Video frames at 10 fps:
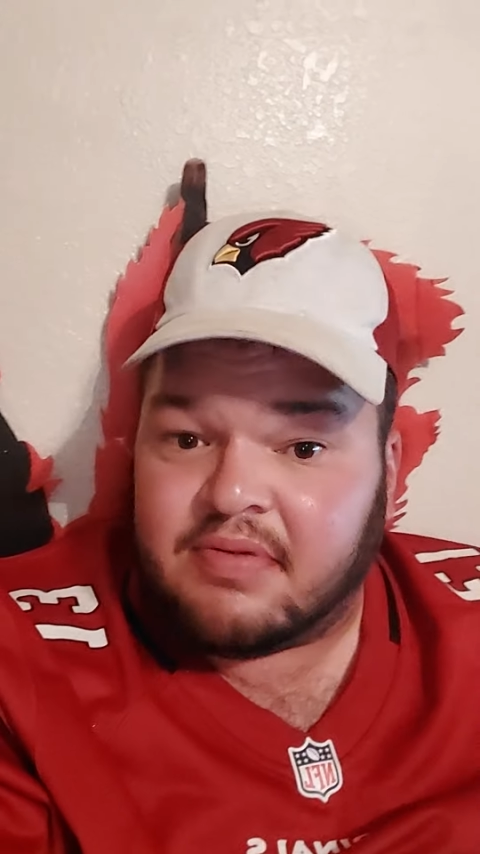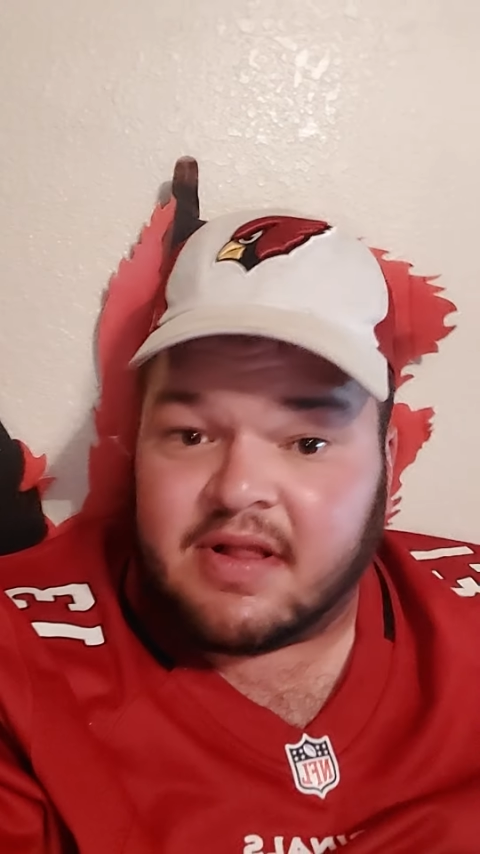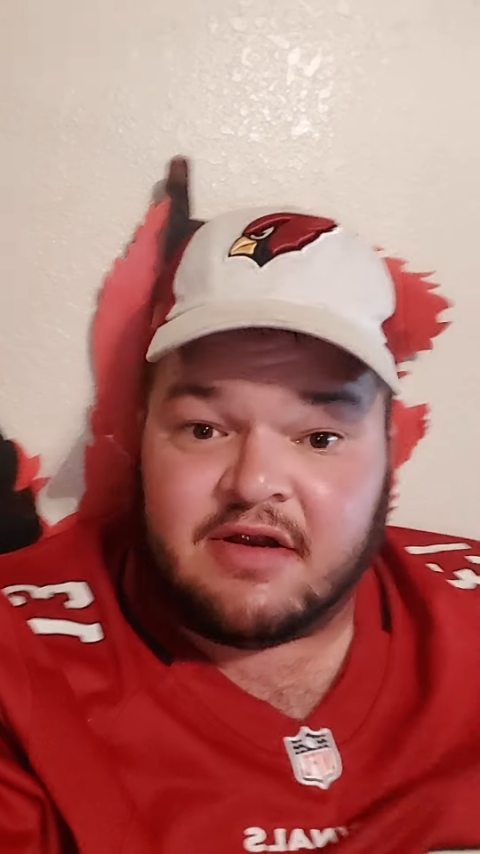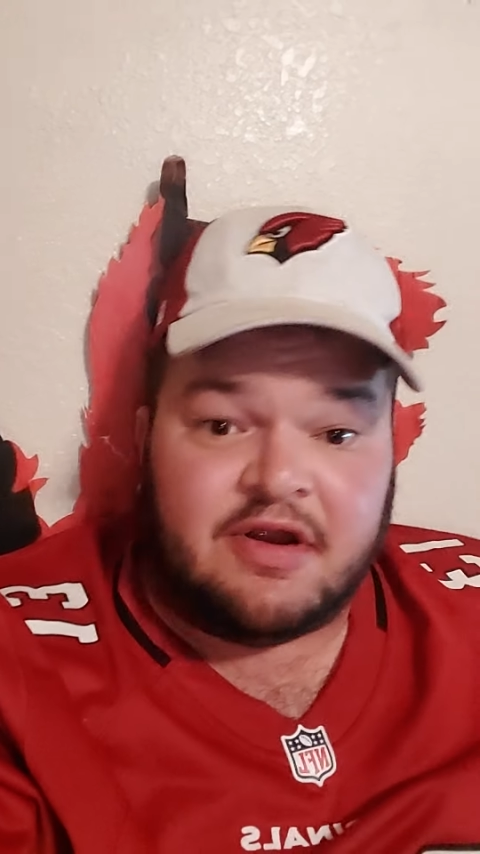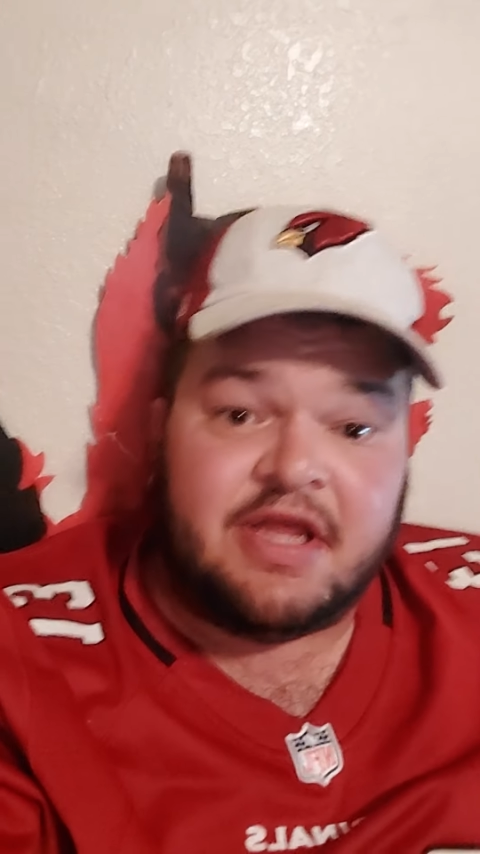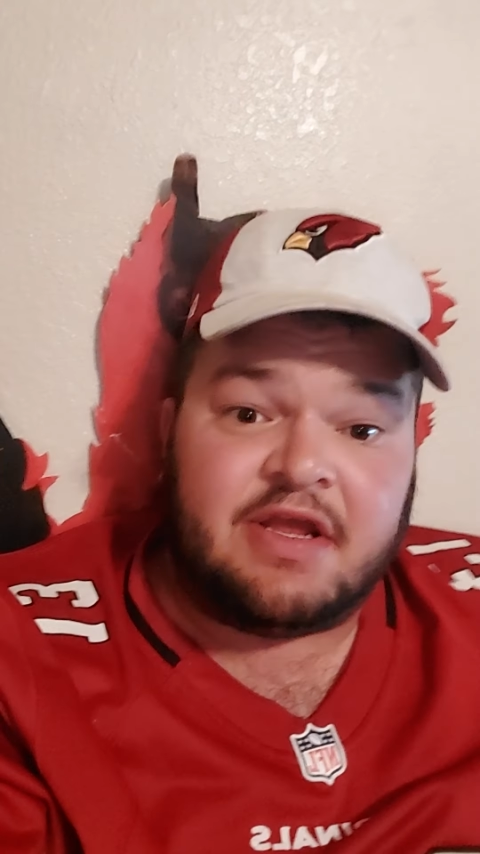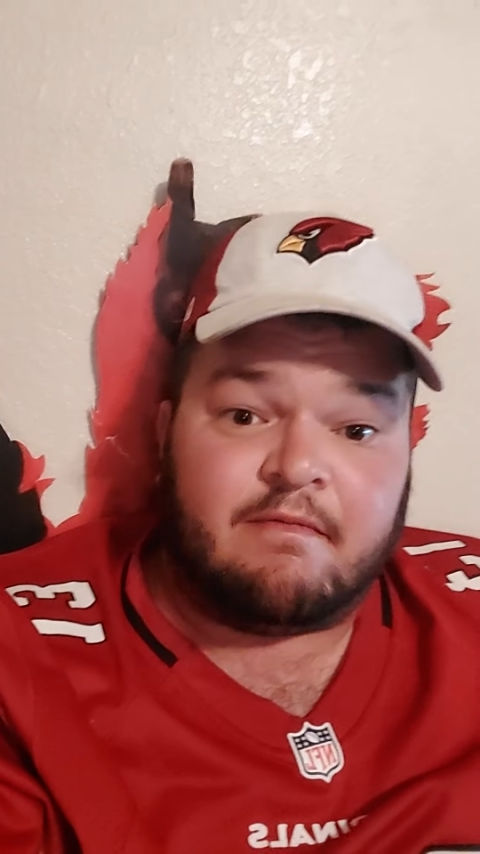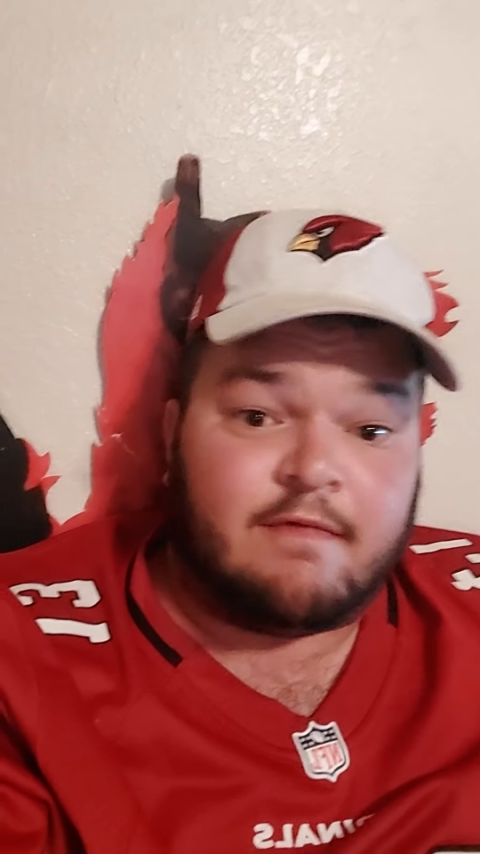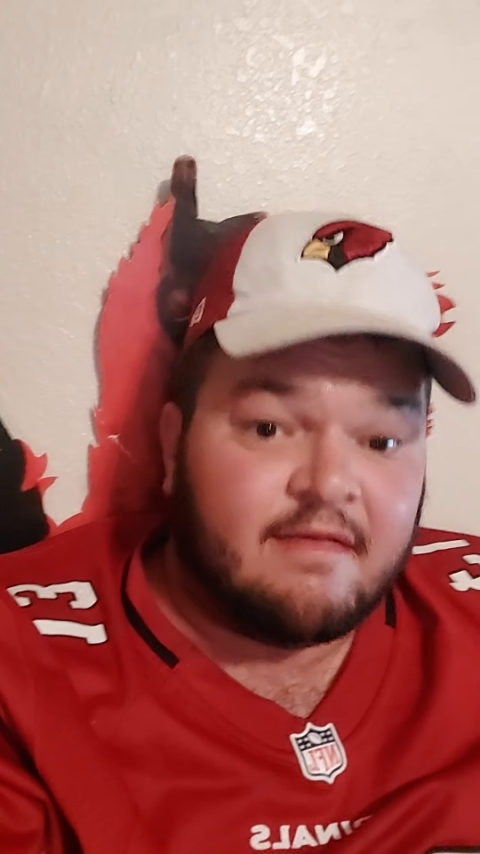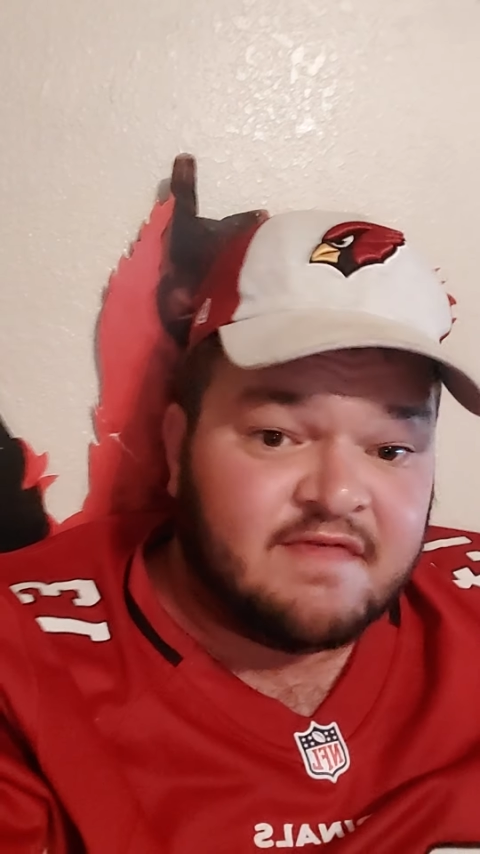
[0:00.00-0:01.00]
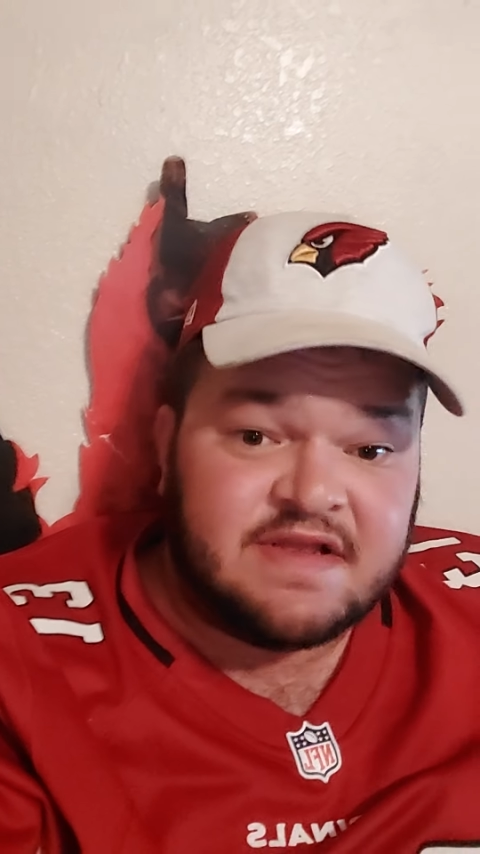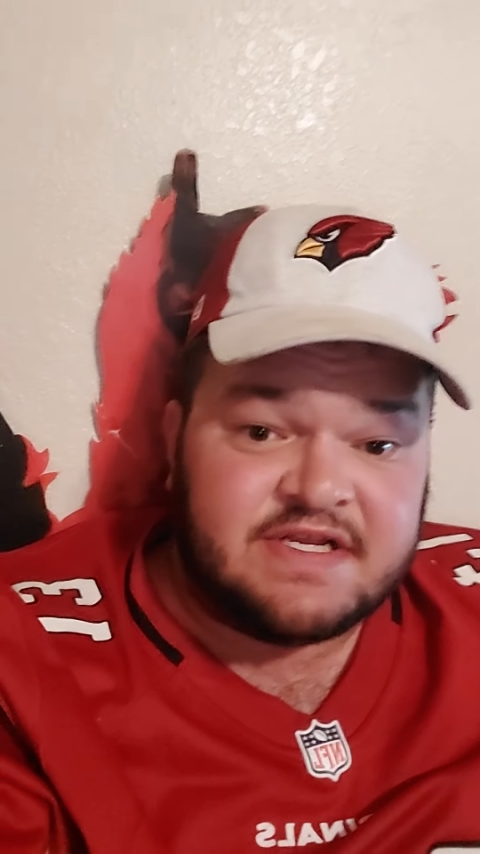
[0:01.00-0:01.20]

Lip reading: player. He can run.